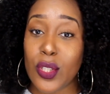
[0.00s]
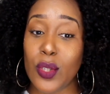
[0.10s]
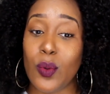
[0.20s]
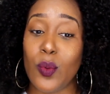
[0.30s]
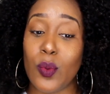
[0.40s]

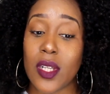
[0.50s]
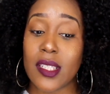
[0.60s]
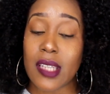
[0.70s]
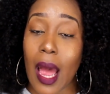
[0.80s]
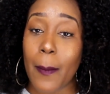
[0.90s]
to
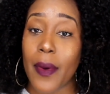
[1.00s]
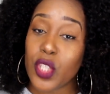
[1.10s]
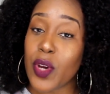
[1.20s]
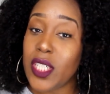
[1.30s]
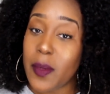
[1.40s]
stop
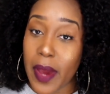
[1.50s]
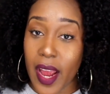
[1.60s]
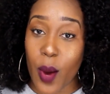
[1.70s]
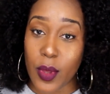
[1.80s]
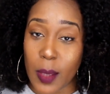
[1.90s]
stretching my
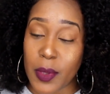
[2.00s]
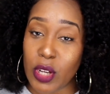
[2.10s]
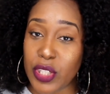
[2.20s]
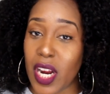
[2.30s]
hair with the blow